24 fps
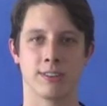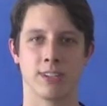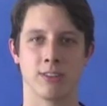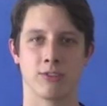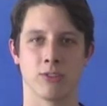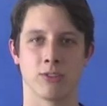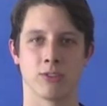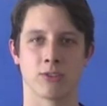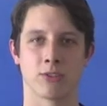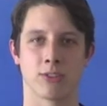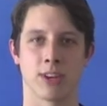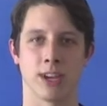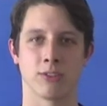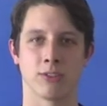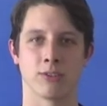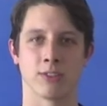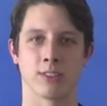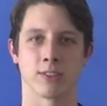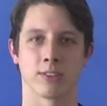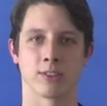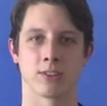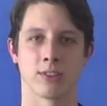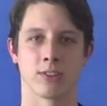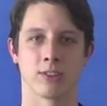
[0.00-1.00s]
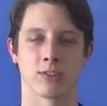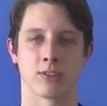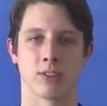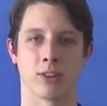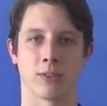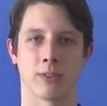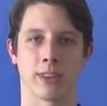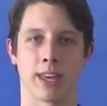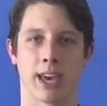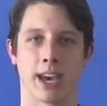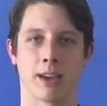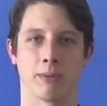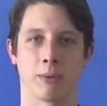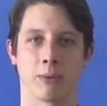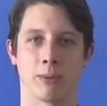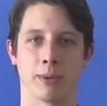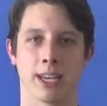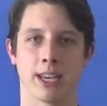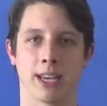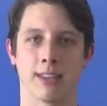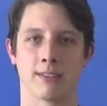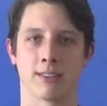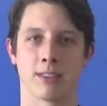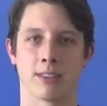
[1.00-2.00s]
teaching strategies so that when
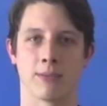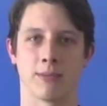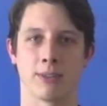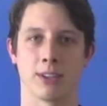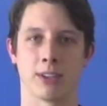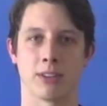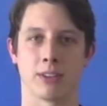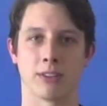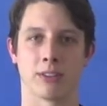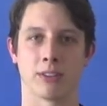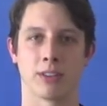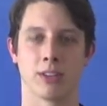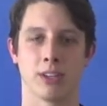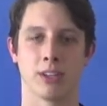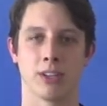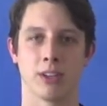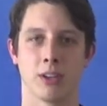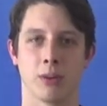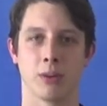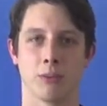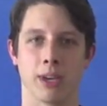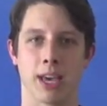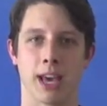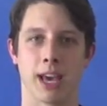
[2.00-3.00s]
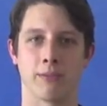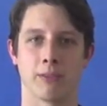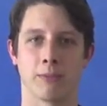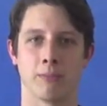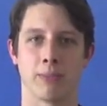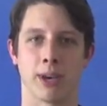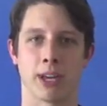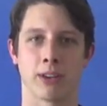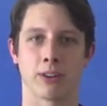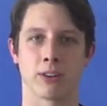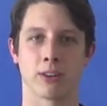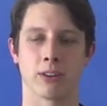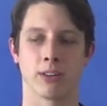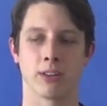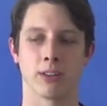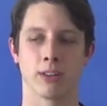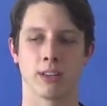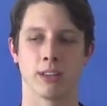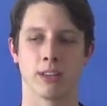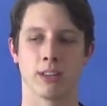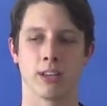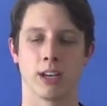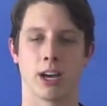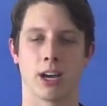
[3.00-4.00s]
we get into the field, we have a
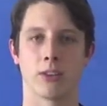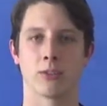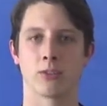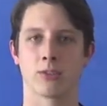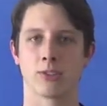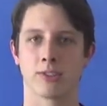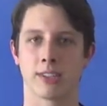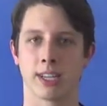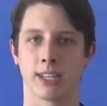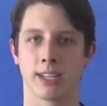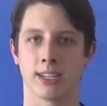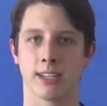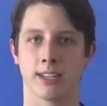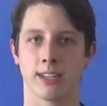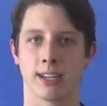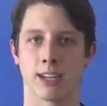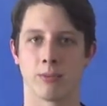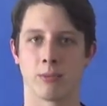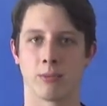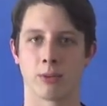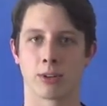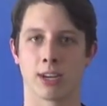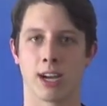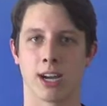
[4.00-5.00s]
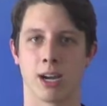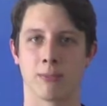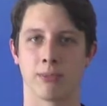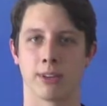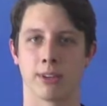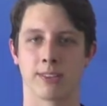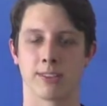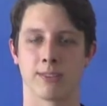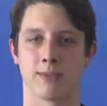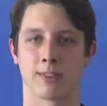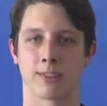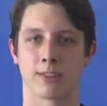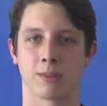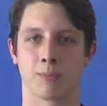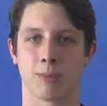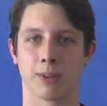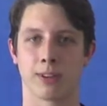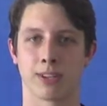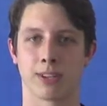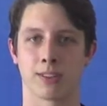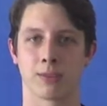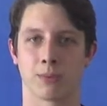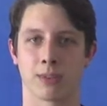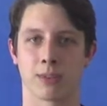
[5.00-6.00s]
better understanding and a more comprehensive
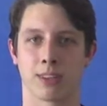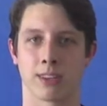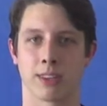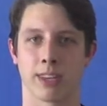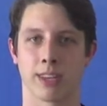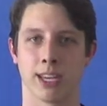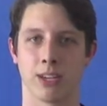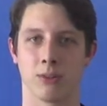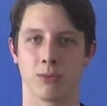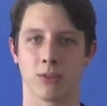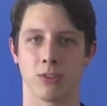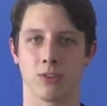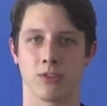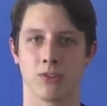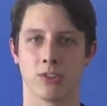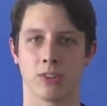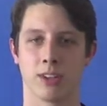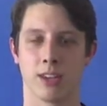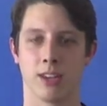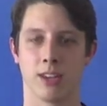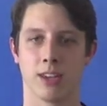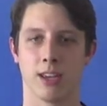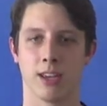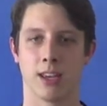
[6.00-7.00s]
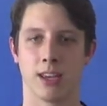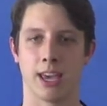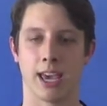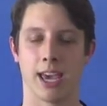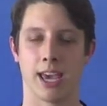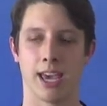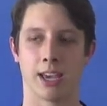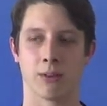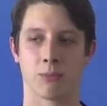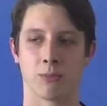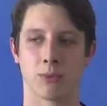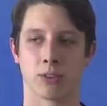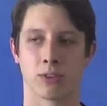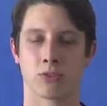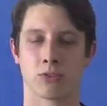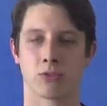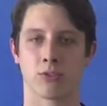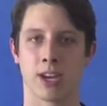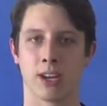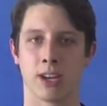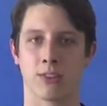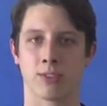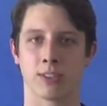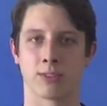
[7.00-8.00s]
experience with the language and with
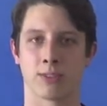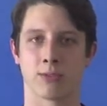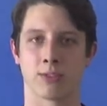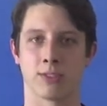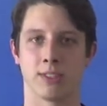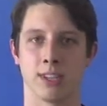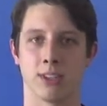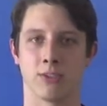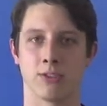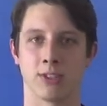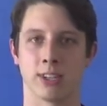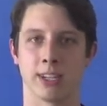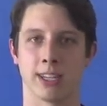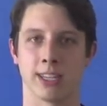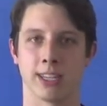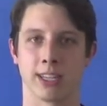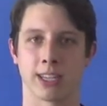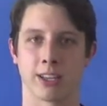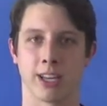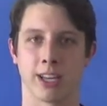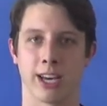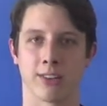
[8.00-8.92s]
strategies for teaching it in the